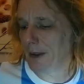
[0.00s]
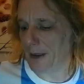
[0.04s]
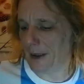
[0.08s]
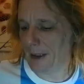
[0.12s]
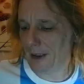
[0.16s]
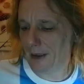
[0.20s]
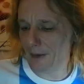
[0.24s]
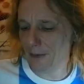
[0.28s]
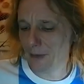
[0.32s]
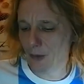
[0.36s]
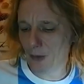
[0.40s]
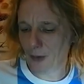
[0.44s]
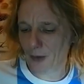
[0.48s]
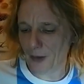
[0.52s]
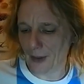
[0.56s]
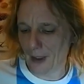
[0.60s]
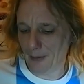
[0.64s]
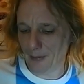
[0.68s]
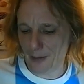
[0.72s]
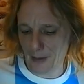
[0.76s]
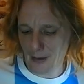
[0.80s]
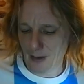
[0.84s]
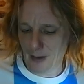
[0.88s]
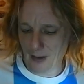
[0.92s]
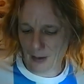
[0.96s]
then I thought, nah,
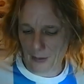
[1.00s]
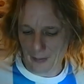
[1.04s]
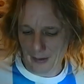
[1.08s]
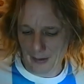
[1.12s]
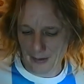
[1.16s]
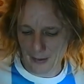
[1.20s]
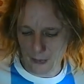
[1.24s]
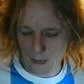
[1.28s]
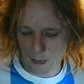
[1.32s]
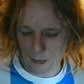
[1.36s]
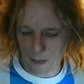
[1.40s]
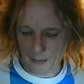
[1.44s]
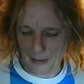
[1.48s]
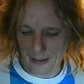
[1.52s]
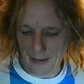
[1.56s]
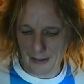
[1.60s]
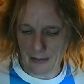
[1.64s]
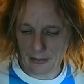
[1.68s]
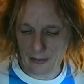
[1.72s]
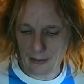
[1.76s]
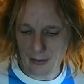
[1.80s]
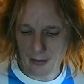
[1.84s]
bugger it, I'll open these.